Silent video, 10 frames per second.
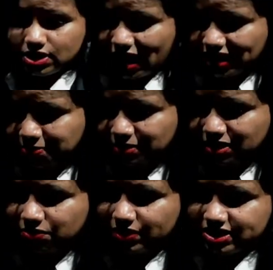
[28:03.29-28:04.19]

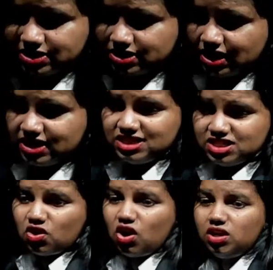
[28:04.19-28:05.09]
animal waste, this
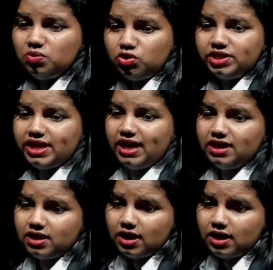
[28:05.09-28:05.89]
all would take